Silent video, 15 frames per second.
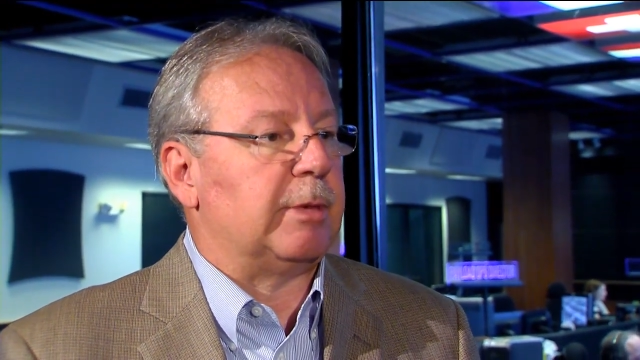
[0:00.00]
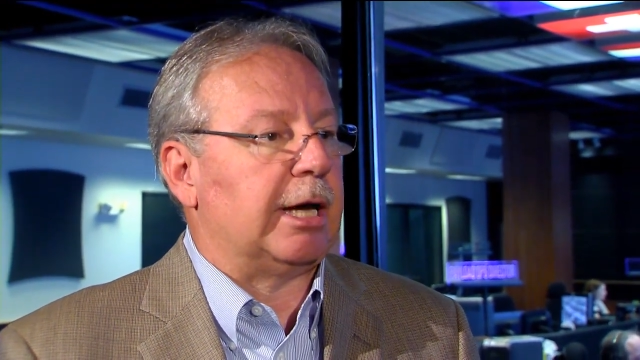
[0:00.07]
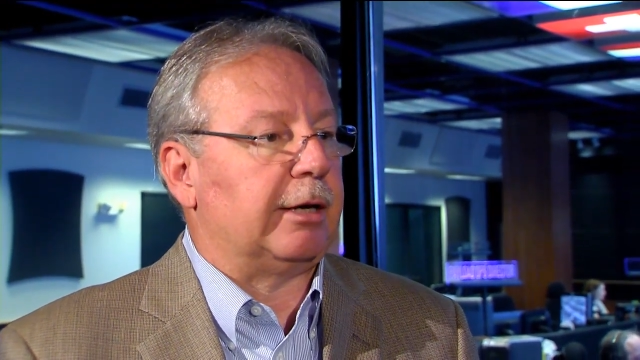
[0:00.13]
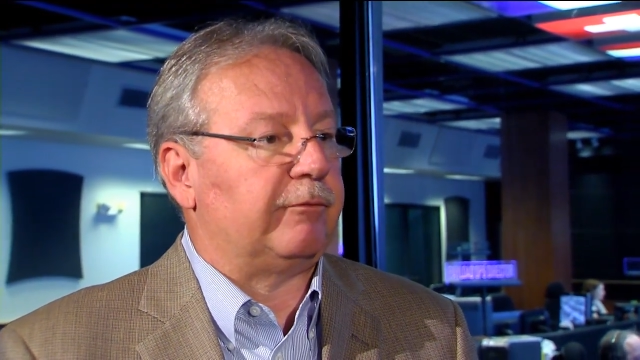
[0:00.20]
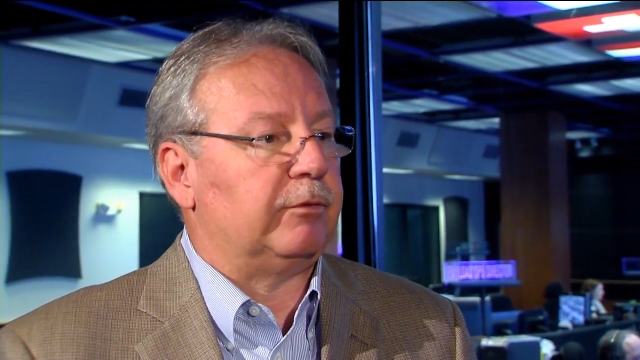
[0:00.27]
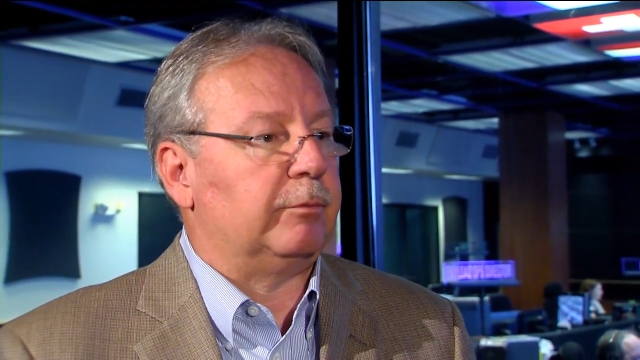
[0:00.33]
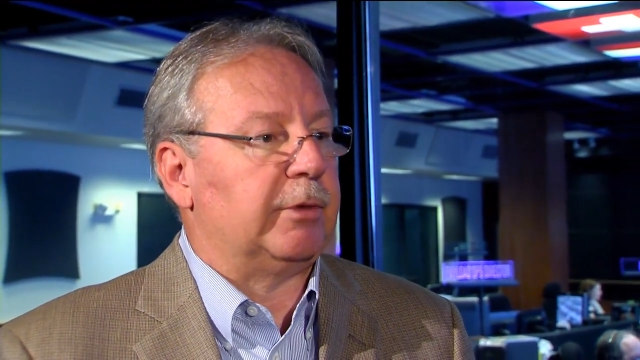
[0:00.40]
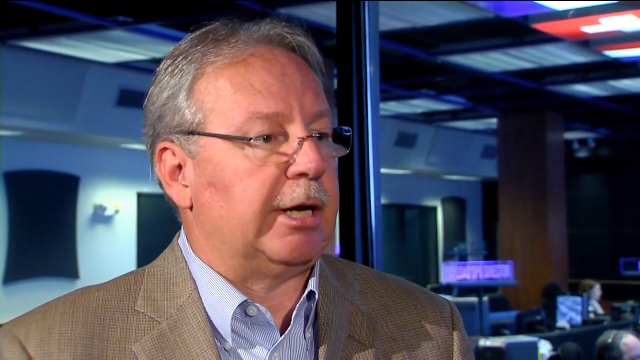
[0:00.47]

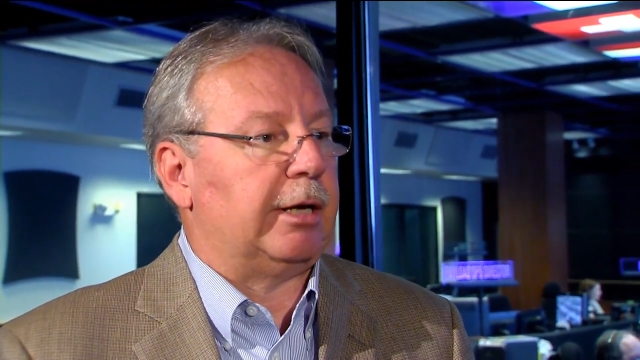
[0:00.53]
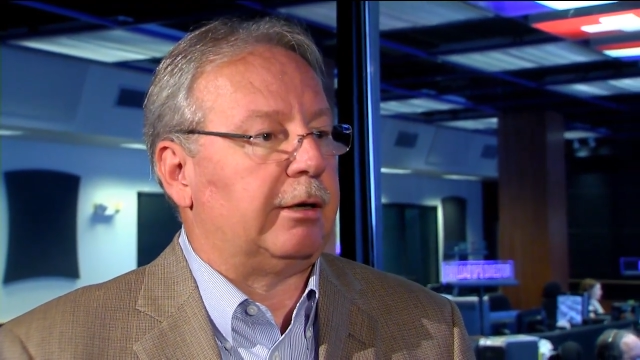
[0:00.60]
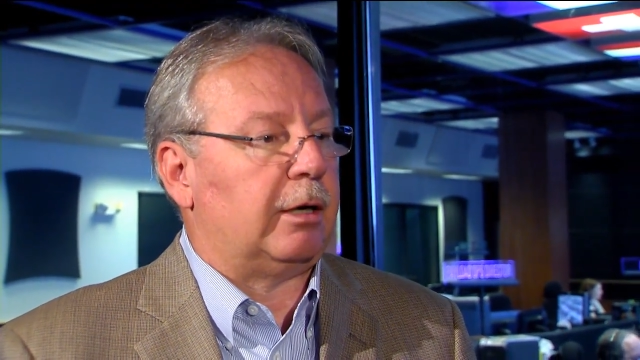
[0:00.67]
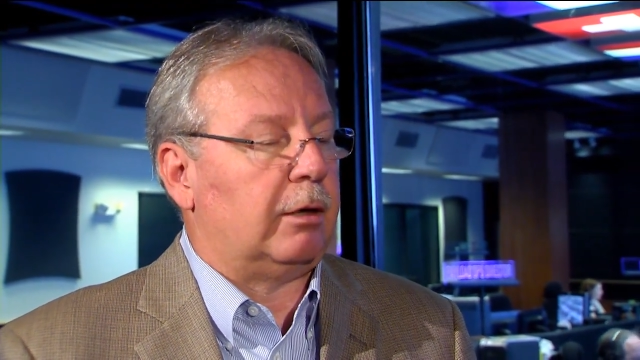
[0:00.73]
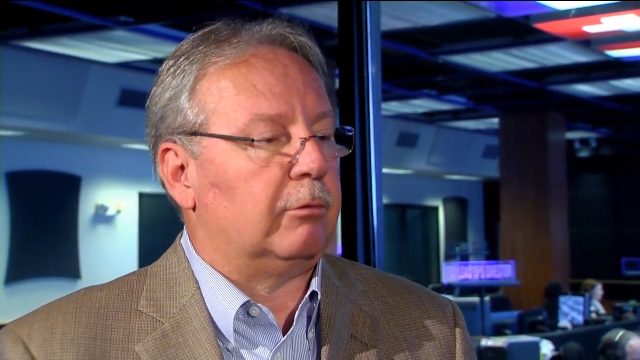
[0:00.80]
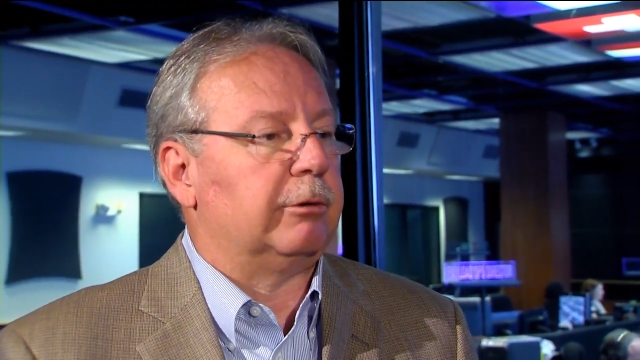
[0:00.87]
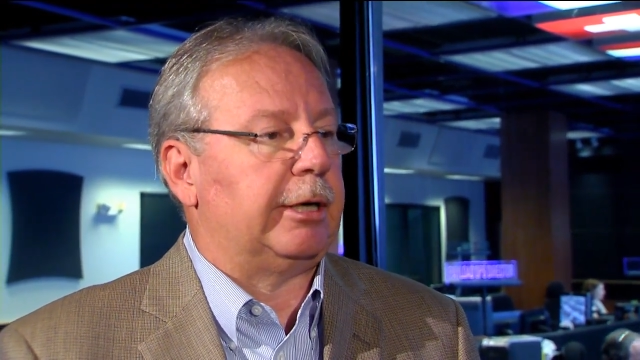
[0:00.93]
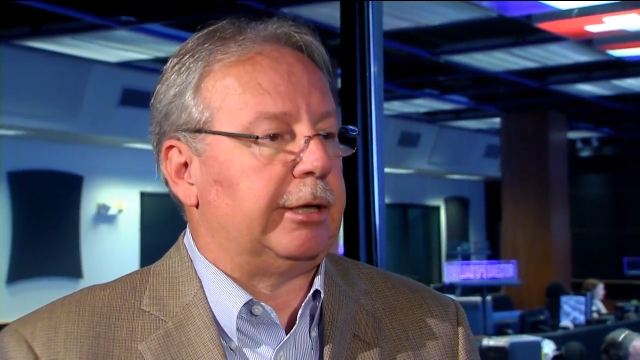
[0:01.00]
back from that
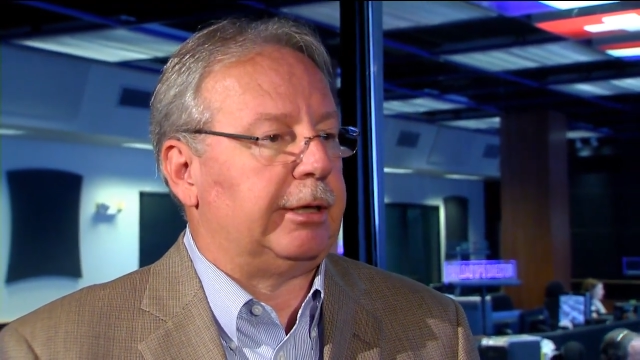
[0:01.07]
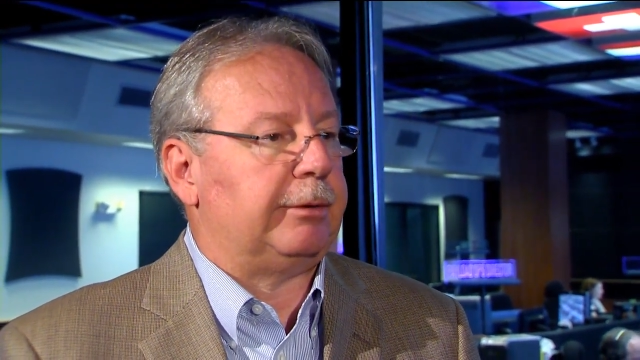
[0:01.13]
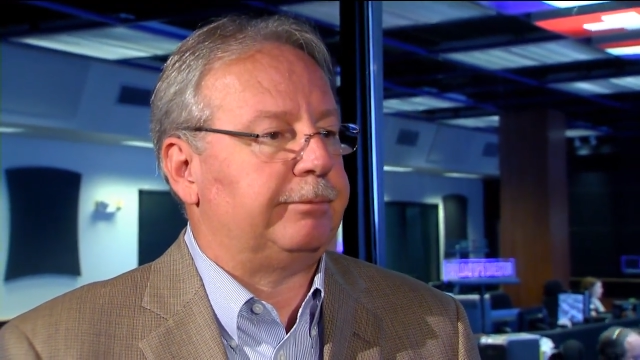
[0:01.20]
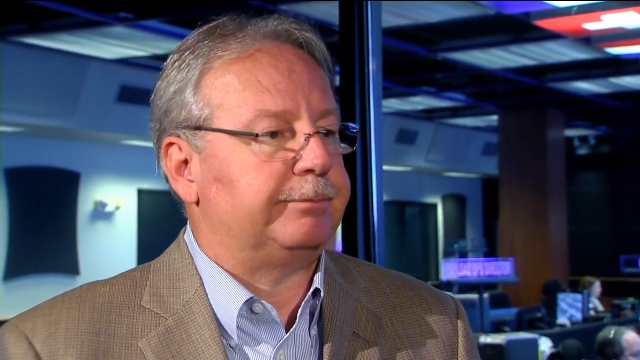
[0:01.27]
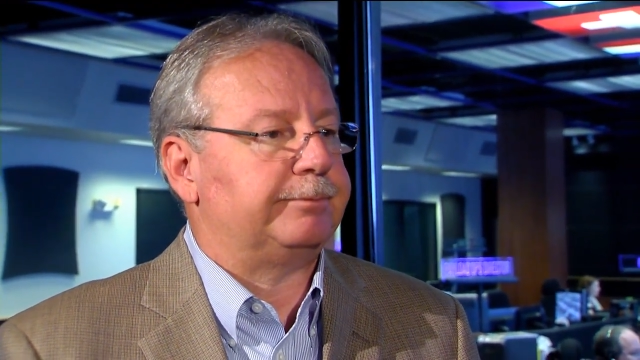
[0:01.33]
already.